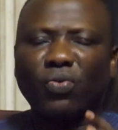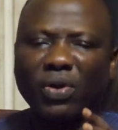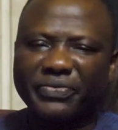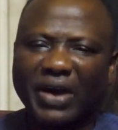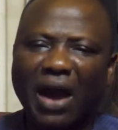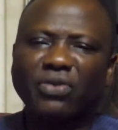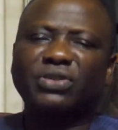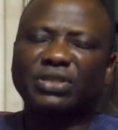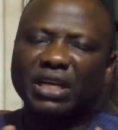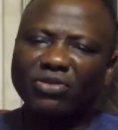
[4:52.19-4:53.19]
without
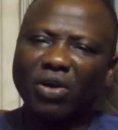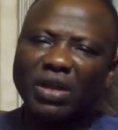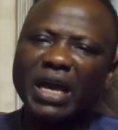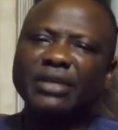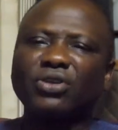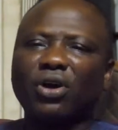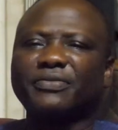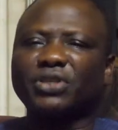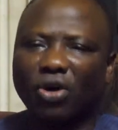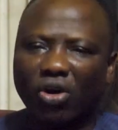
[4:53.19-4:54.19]
the knowledge
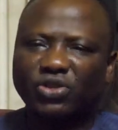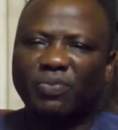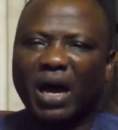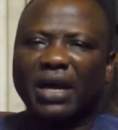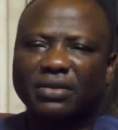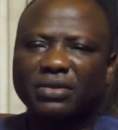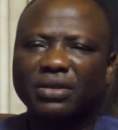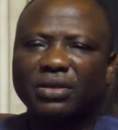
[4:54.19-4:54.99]
of the husband,